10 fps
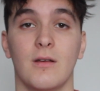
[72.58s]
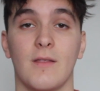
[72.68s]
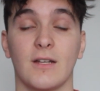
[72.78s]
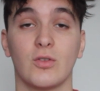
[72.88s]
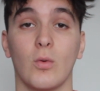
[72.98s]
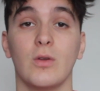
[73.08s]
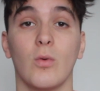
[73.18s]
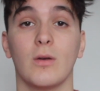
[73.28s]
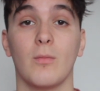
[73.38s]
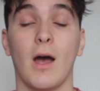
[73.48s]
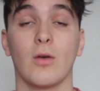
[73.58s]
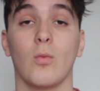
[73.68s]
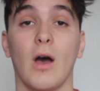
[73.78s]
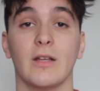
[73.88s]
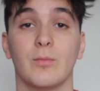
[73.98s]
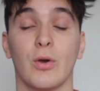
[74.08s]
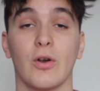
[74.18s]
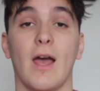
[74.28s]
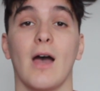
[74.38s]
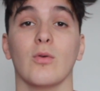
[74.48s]
That's 21 Model Ys
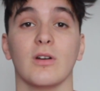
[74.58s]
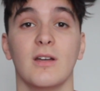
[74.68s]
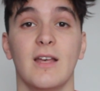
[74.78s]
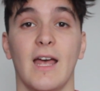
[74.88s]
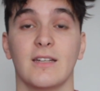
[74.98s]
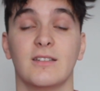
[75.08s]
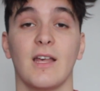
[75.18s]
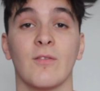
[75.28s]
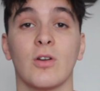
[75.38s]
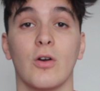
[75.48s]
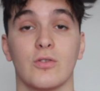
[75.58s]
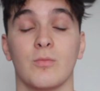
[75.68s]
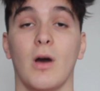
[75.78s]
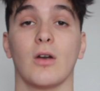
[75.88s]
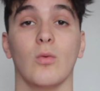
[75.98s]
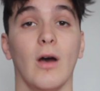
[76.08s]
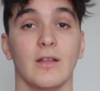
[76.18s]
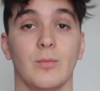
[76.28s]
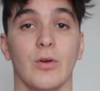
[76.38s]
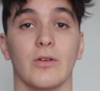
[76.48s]
per hour and 700 Model
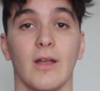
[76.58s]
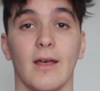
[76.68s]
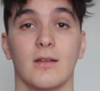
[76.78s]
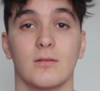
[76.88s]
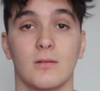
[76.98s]
Ys per day.